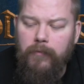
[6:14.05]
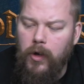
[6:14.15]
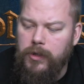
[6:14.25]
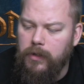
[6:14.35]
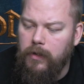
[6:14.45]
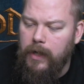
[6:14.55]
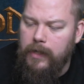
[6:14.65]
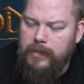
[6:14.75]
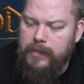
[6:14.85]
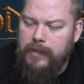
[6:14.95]
version,
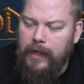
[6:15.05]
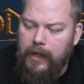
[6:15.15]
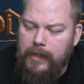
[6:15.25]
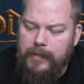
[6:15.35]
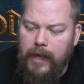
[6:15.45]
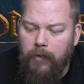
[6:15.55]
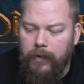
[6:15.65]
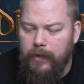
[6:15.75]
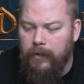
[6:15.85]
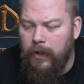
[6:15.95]
Sting is now